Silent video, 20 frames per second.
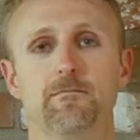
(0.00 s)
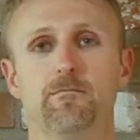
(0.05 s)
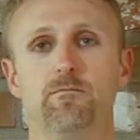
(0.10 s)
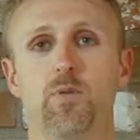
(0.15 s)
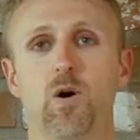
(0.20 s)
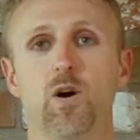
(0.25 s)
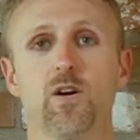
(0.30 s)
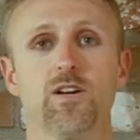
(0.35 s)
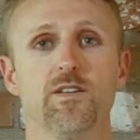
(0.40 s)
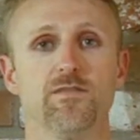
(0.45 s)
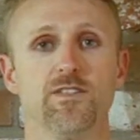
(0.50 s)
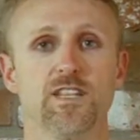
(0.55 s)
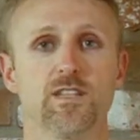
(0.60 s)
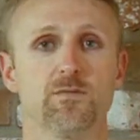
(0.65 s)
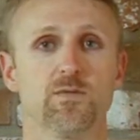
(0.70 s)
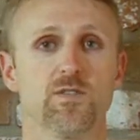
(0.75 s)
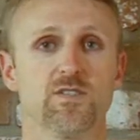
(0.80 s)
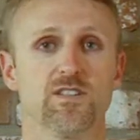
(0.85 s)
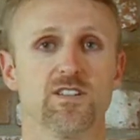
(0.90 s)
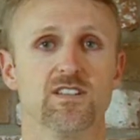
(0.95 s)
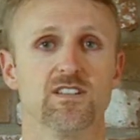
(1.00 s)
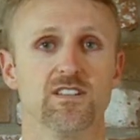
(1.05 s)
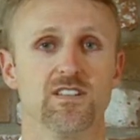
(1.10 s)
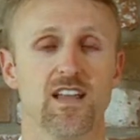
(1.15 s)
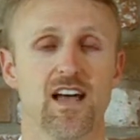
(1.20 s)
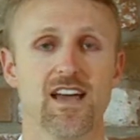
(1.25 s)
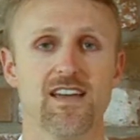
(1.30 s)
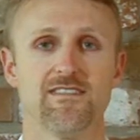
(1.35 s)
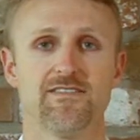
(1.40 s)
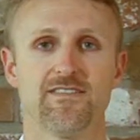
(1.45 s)
part of this person's
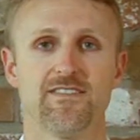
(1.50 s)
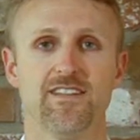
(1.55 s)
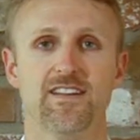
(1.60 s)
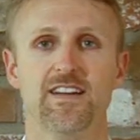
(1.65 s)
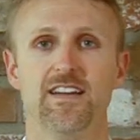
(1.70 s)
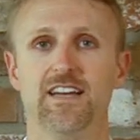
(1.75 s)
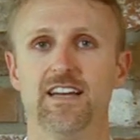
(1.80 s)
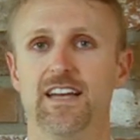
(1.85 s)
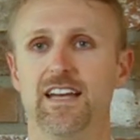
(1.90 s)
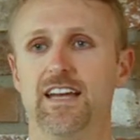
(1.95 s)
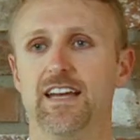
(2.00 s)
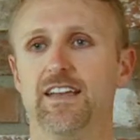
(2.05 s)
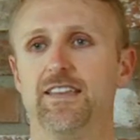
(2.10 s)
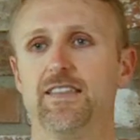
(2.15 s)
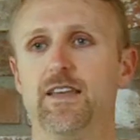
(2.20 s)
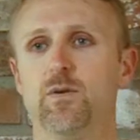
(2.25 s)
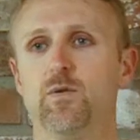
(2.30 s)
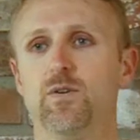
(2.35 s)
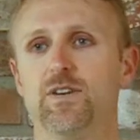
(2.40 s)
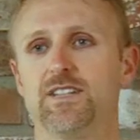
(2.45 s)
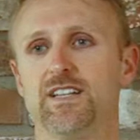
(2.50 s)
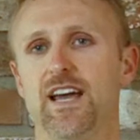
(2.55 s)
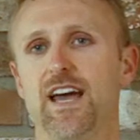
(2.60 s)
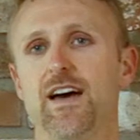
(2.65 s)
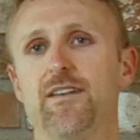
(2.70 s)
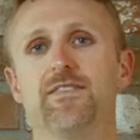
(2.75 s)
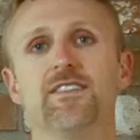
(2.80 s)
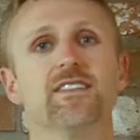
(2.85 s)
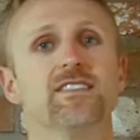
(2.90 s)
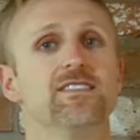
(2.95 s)
life, and they want to
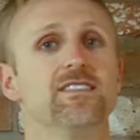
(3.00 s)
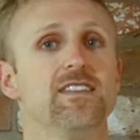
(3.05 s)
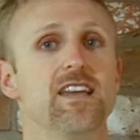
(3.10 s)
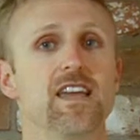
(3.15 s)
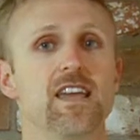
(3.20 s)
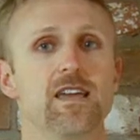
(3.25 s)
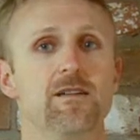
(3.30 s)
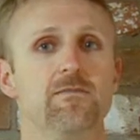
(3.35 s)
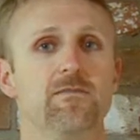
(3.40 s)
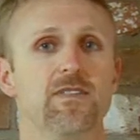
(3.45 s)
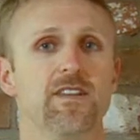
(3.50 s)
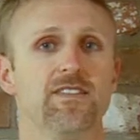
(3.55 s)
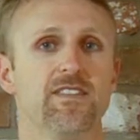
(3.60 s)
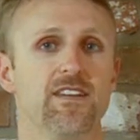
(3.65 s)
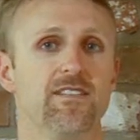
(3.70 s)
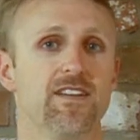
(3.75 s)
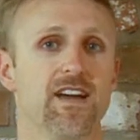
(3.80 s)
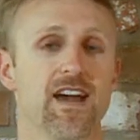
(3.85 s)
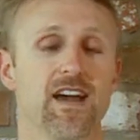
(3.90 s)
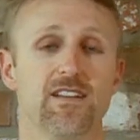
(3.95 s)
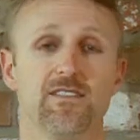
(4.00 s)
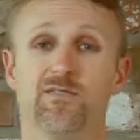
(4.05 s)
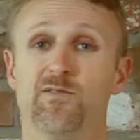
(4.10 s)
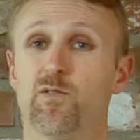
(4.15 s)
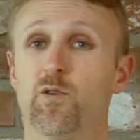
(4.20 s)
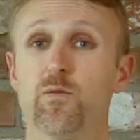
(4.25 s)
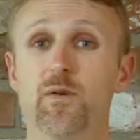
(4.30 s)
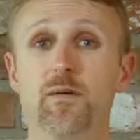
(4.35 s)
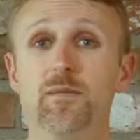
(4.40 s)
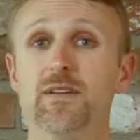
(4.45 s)
have this name that they've had
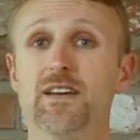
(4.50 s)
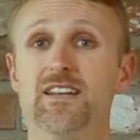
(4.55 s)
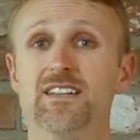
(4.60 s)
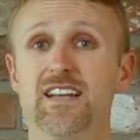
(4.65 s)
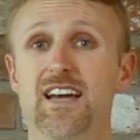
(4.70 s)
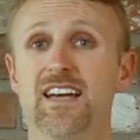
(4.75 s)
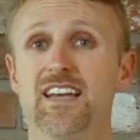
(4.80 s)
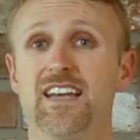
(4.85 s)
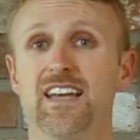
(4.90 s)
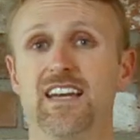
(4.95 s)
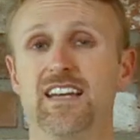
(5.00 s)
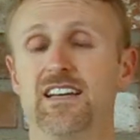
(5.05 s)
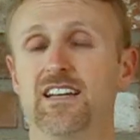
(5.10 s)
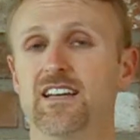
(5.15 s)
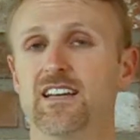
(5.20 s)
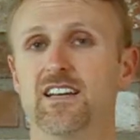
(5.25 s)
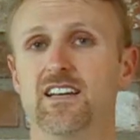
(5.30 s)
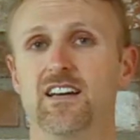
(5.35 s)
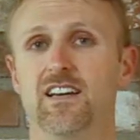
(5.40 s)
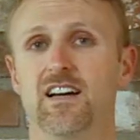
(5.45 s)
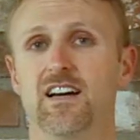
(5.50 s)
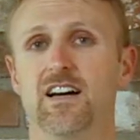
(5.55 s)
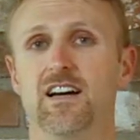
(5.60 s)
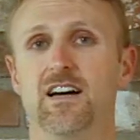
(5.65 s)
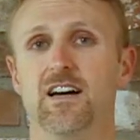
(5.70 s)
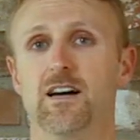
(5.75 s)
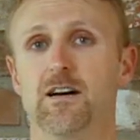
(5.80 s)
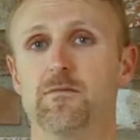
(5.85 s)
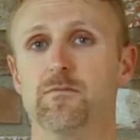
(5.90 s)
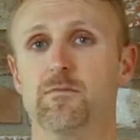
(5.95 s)
for maybe a decade
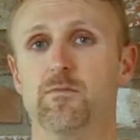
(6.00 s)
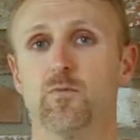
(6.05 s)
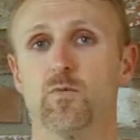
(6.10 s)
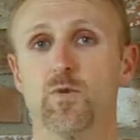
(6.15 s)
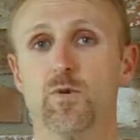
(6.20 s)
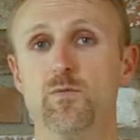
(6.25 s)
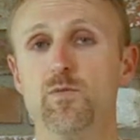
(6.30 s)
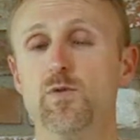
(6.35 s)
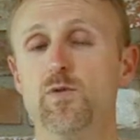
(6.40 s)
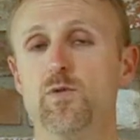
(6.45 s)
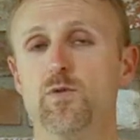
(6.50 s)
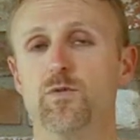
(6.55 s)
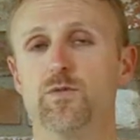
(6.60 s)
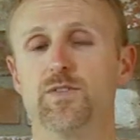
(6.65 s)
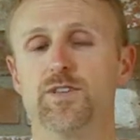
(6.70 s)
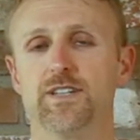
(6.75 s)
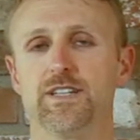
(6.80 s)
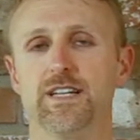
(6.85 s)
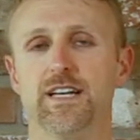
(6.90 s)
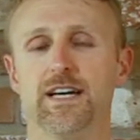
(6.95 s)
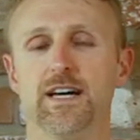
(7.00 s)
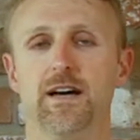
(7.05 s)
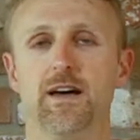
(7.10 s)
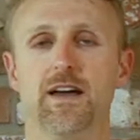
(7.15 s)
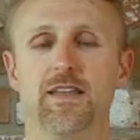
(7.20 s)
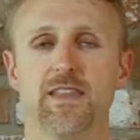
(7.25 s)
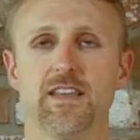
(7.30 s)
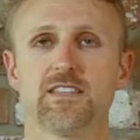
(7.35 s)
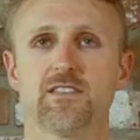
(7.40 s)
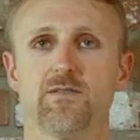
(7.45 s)
removed.
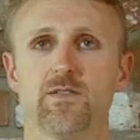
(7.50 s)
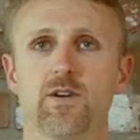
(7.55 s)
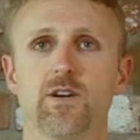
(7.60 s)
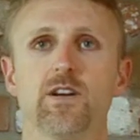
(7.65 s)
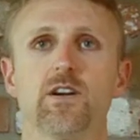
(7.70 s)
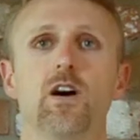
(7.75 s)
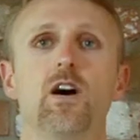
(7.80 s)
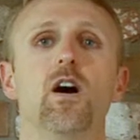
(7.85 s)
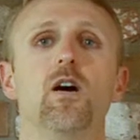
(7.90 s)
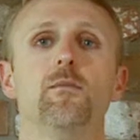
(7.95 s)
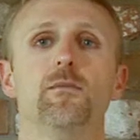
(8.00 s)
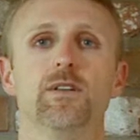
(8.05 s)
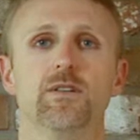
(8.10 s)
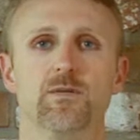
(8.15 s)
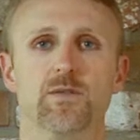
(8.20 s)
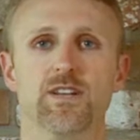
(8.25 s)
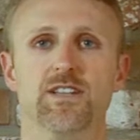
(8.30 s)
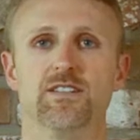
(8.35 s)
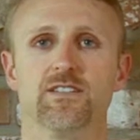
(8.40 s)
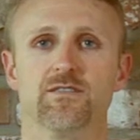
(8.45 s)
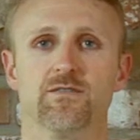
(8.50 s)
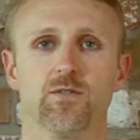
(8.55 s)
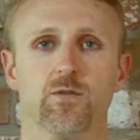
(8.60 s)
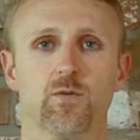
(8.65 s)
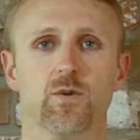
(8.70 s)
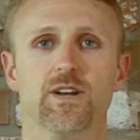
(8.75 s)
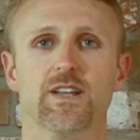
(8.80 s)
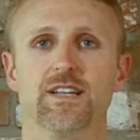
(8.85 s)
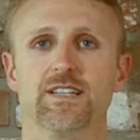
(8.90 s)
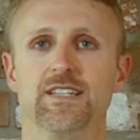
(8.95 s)
And that's a very common reason for
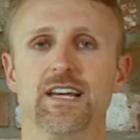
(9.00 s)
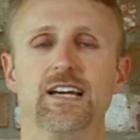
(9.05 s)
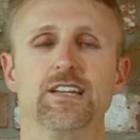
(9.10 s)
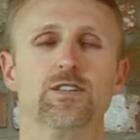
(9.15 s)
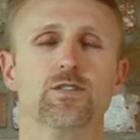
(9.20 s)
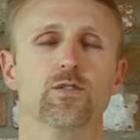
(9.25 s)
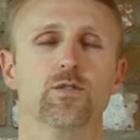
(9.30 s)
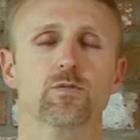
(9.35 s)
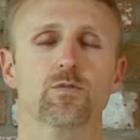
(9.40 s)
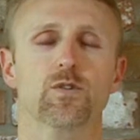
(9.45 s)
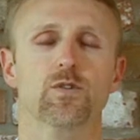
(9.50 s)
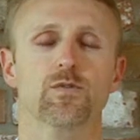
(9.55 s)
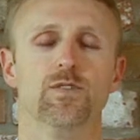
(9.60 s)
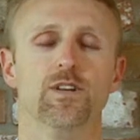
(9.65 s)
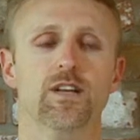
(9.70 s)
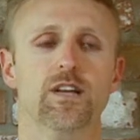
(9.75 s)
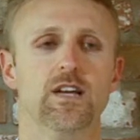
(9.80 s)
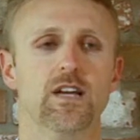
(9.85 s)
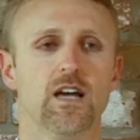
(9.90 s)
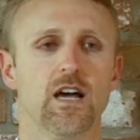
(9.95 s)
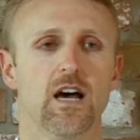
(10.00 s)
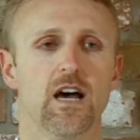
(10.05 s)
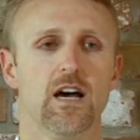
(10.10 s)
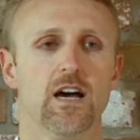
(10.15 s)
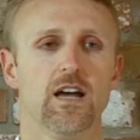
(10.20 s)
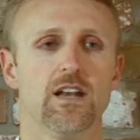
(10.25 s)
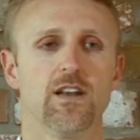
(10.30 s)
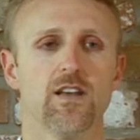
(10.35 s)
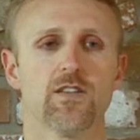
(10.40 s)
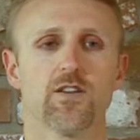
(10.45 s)
wanting a tattoo removed.
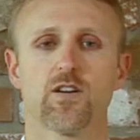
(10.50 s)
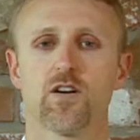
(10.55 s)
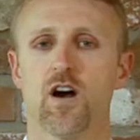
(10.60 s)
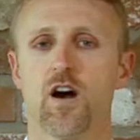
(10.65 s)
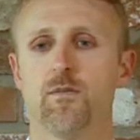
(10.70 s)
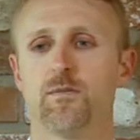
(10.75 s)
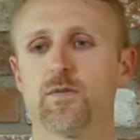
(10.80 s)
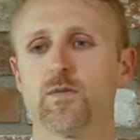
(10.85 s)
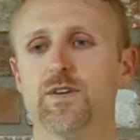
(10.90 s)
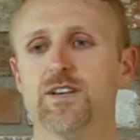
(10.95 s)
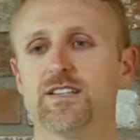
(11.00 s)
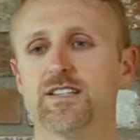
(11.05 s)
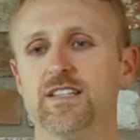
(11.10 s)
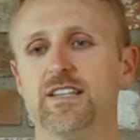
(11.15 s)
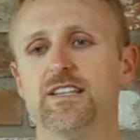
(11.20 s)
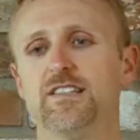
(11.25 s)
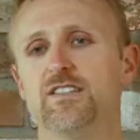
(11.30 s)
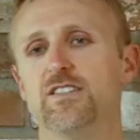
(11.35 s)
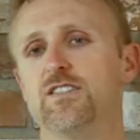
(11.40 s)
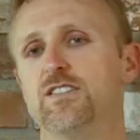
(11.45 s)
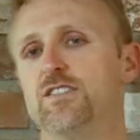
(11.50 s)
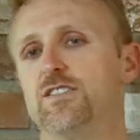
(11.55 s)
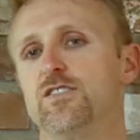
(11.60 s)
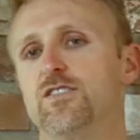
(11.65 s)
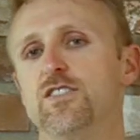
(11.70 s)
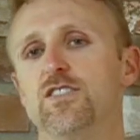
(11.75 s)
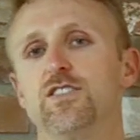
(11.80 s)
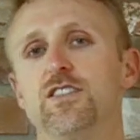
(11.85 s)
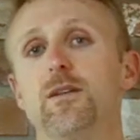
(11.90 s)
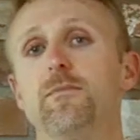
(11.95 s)
Another common reason is
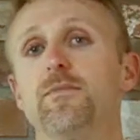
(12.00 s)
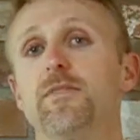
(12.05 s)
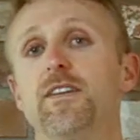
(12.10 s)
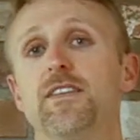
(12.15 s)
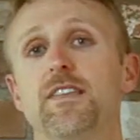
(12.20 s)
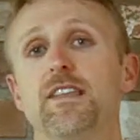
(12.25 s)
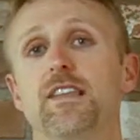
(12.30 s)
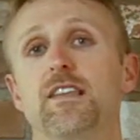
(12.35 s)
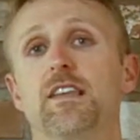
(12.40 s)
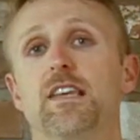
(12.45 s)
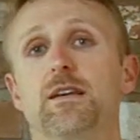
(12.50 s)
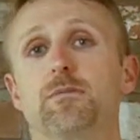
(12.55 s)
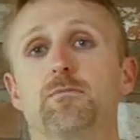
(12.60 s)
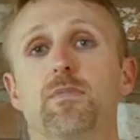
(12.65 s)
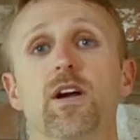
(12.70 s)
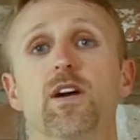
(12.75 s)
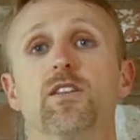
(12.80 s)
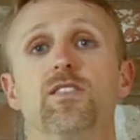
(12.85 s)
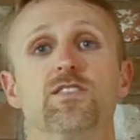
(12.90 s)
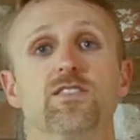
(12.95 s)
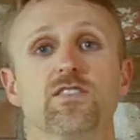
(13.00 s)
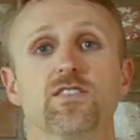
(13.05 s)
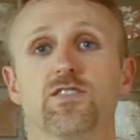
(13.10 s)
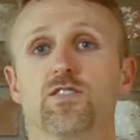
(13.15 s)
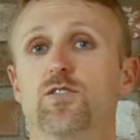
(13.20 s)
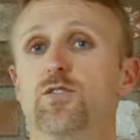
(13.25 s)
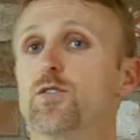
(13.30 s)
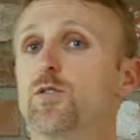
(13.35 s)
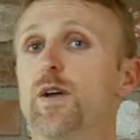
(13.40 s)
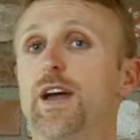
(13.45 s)
just something that
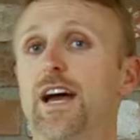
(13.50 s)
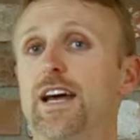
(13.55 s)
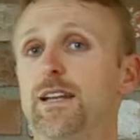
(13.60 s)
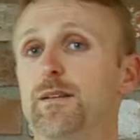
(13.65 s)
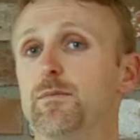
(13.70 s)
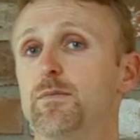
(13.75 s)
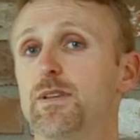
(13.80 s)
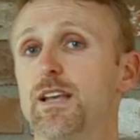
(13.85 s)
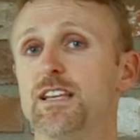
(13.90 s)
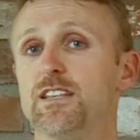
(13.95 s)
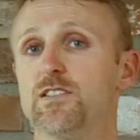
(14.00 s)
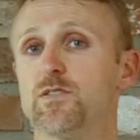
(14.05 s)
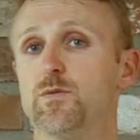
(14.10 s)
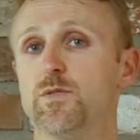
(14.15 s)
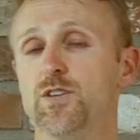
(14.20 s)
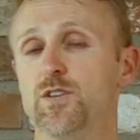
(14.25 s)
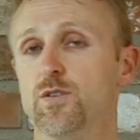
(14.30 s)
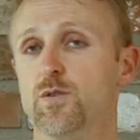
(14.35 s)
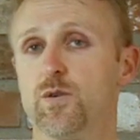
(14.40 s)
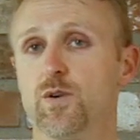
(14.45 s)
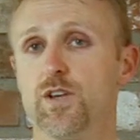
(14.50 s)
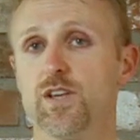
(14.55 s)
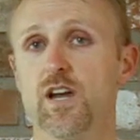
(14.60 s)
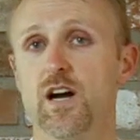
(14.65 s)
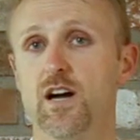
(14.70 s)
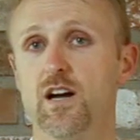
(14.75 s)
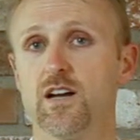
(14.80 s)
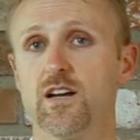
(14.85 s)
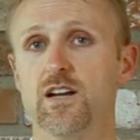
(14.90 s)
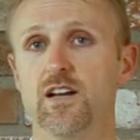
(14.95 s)
embarrasses you. You had it placed when you were
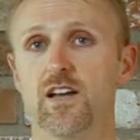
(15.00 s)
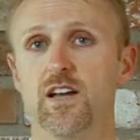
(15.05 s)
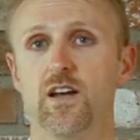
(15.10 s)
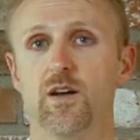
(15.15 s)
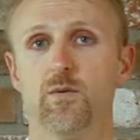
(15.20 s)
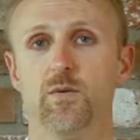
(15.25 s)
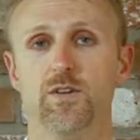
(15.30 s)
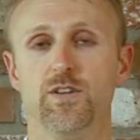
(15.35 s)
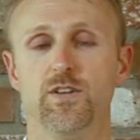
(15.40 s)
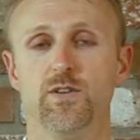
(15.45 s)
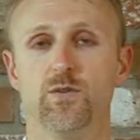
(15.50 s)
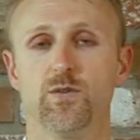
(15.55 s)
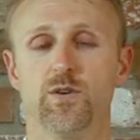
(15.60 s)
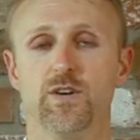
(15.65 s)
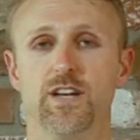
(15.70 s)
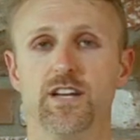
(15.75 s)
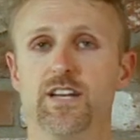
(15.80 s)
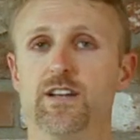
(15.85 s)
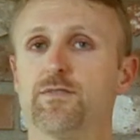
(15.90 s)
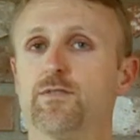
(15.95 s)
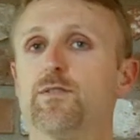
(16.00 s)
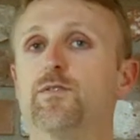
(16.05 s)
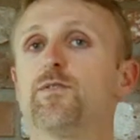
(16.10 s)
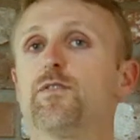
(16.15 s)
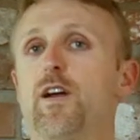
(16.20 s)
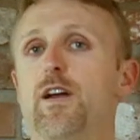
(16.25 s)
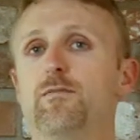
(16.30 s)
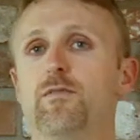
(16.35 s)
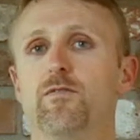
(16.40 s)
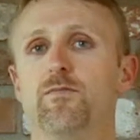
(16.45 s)
young, when you were in a different
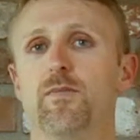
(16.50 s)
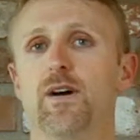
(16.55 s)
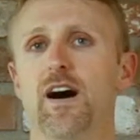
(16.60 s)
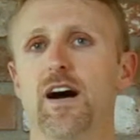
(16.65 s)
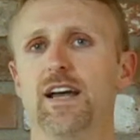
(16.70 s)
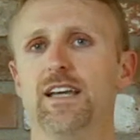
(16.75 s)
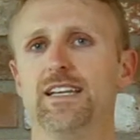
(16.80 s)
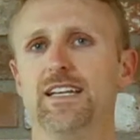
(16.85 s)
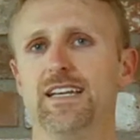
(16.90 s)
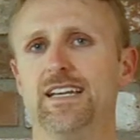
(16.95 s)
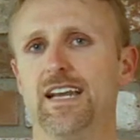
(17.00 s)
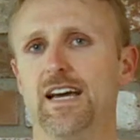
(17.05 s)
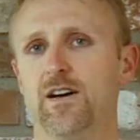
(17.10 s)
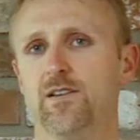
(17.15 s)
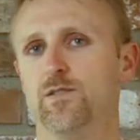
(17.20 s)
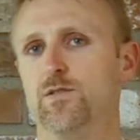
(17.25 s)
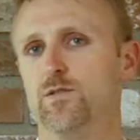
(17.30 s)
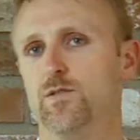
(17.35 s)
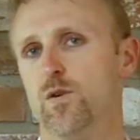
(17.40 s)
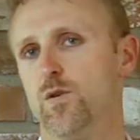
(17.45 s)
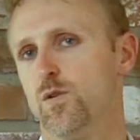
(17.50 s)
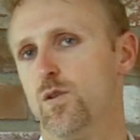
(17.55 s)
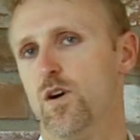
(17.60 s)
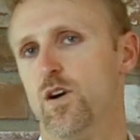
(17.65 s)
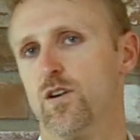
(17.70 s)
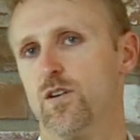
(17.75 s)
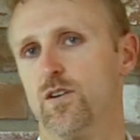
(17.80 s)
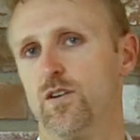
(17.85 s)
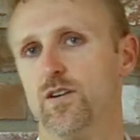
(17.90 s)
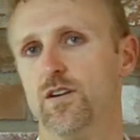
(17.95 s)
frame of mind, and now you no
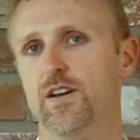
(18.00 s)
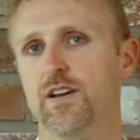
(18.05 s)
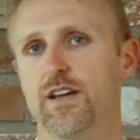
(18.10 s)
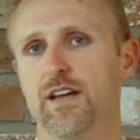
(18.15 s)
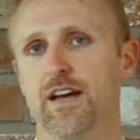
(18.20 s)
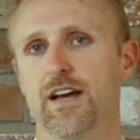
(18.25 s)
longer